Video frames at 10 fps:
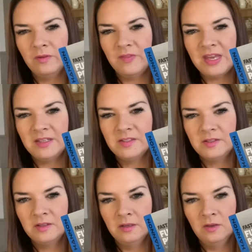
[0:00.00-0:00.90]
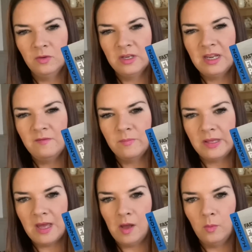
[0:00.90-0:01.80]
of these, could even be
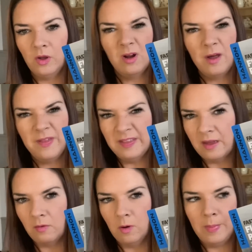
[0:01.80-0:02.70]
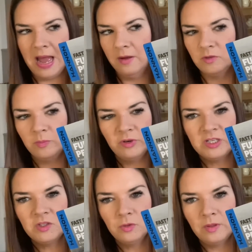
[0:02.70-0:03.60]
that one. I think they were £1, I'm pretty
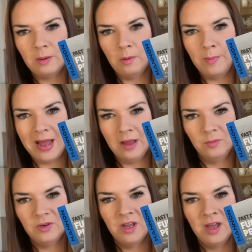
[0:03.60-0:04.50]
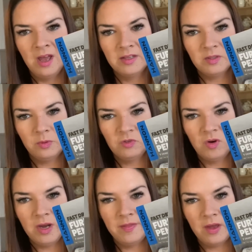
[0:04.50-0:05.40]
sure they were £1. So we'll
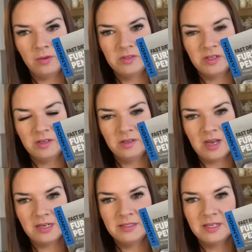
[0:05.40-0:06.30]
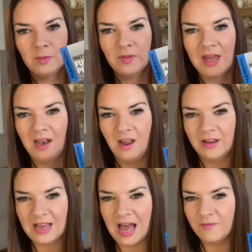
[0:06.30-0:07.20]
try those and see what they're
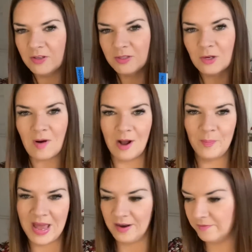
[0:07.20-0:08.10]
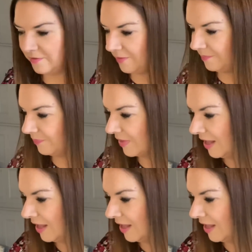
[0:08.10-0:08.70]
like. I have used the grout pen from